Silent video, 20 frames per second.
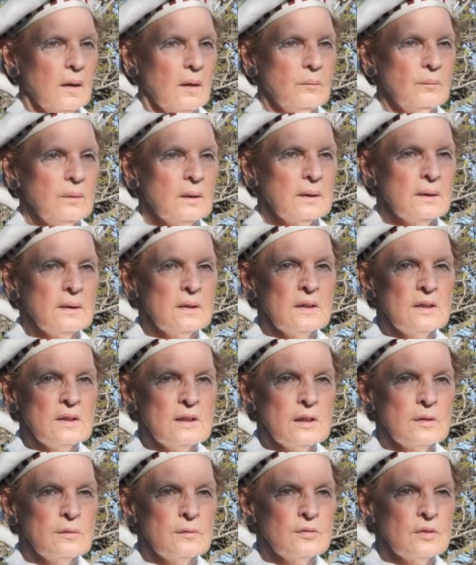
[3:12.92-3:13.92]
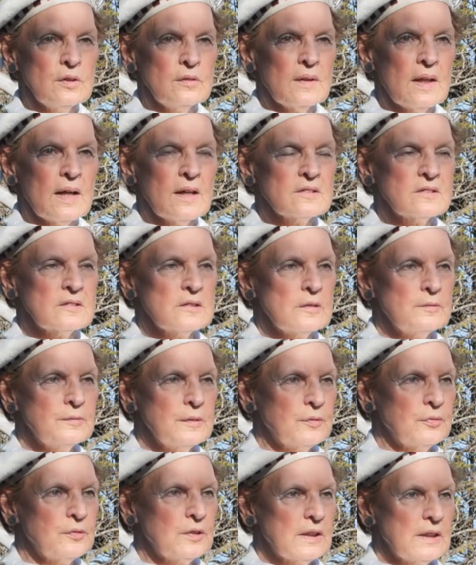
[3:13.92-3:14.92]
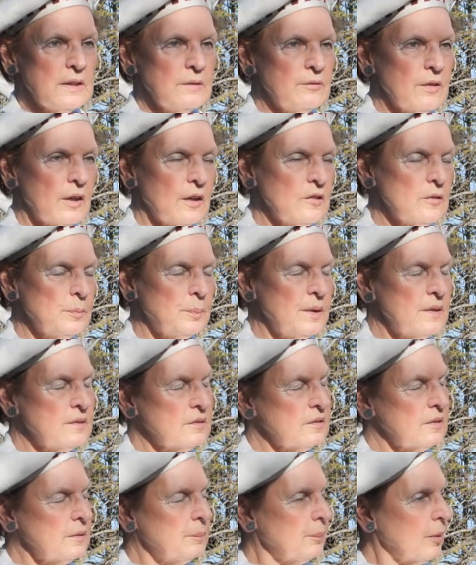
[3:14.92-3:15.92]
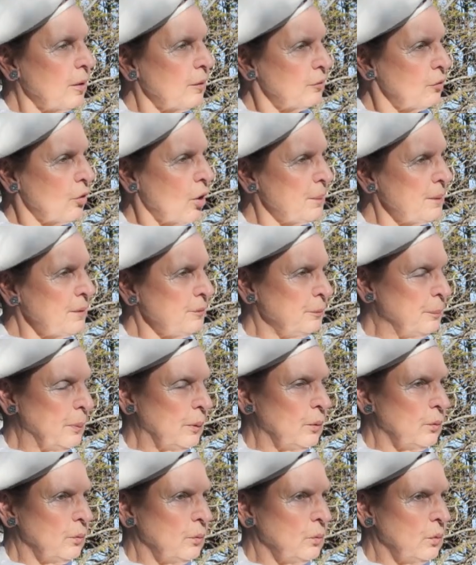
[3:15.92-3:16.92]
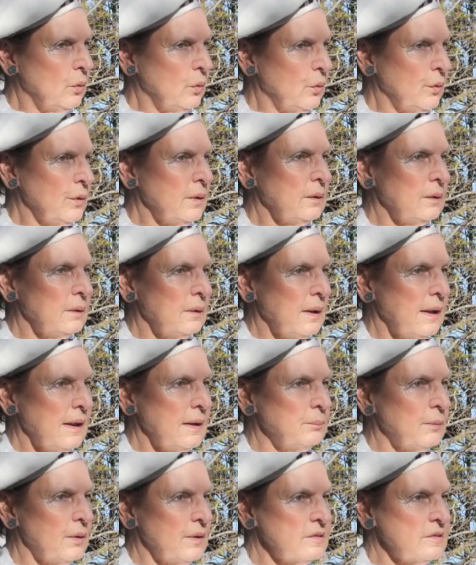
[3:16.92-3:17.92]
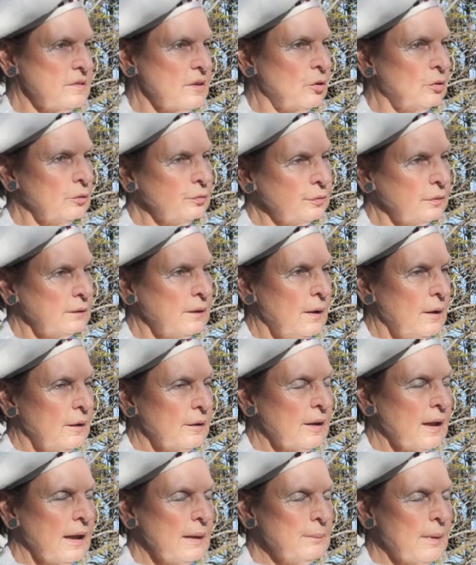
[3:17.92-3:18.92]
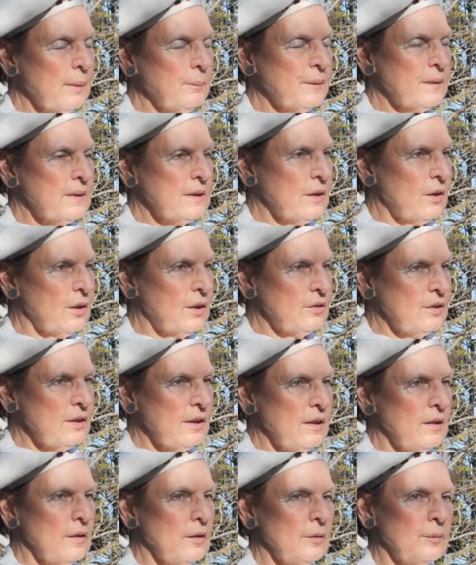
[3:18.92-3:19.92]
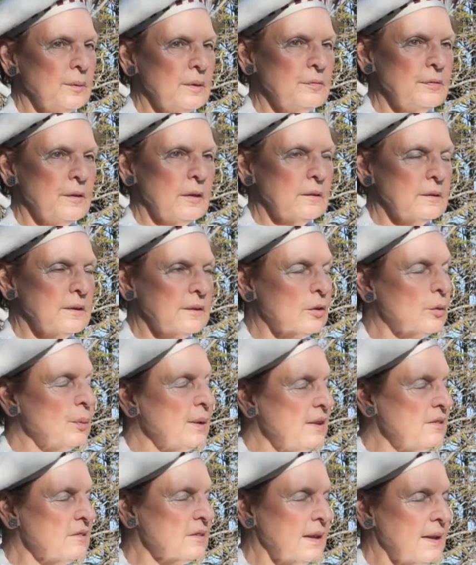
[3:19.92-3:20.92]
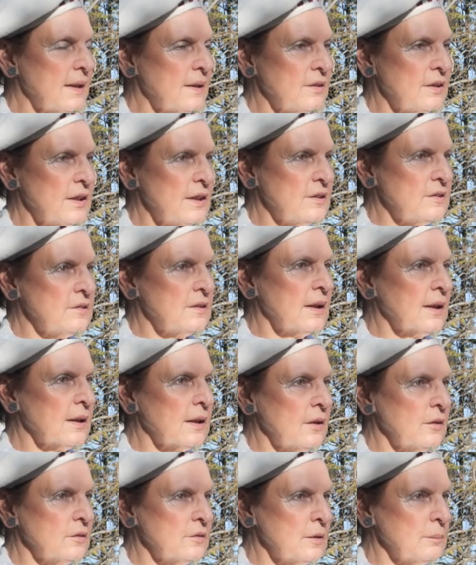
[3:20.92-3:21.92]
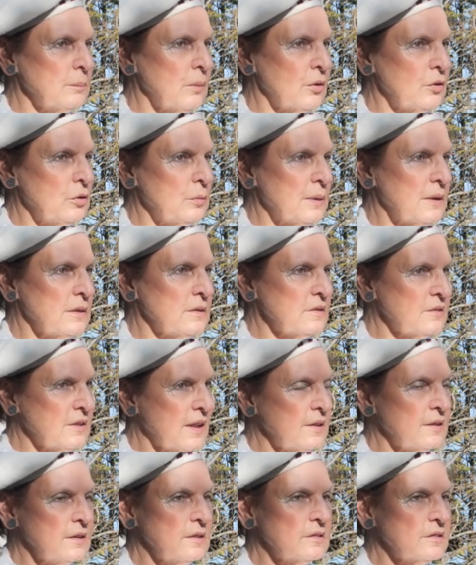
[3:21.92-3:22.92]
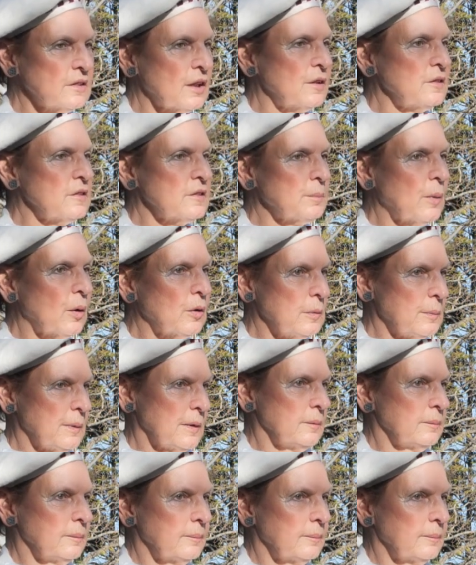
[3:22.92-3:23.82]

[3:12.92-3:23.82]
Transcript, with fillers: Well, in the year of 2015, Vice President Robert Ward and myself came up with the idea that we felt that Queensland needed a Celtic monument, Standing Stones monument.